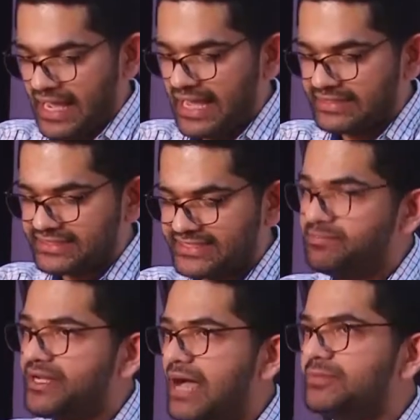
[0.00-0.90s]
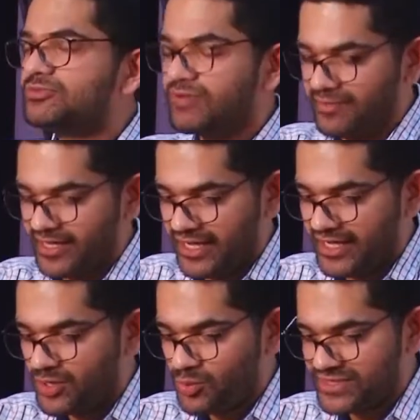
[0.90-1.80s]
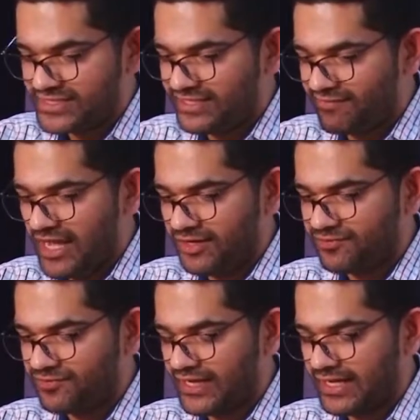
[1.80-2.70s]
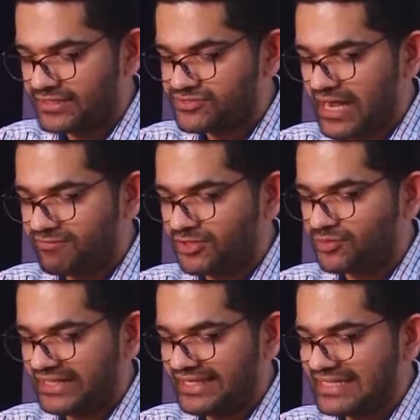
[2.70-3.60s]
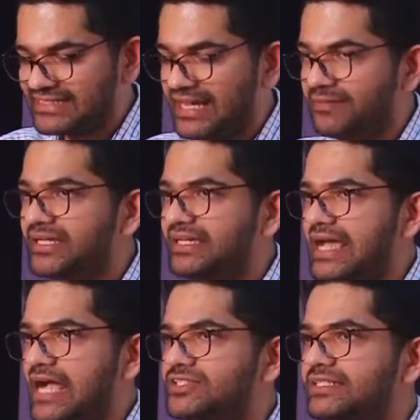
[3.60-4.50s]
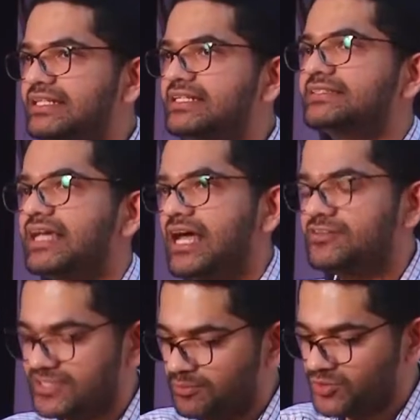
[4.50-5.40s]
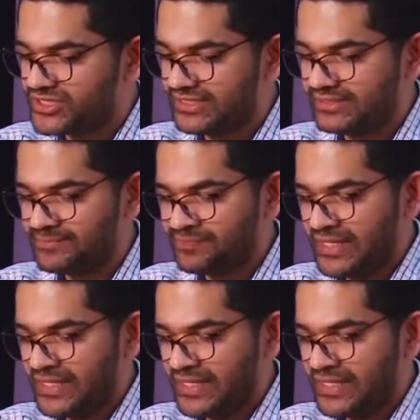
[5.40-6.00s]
And C.P. Ramaswamy Iyer, who was the Divan of Travancore at that time, he actually disallows the motion.